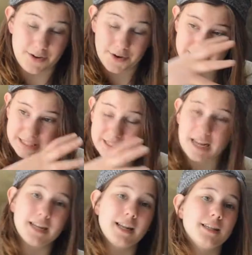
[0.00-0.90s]
You
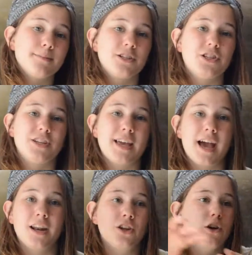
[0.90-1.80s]
extend it as much as you
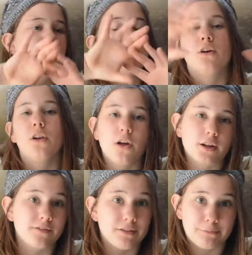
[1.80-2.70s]
can, go to a
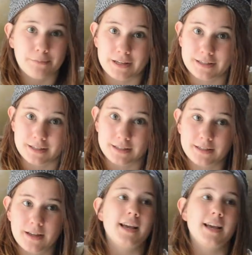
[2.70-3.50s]
lot of different places.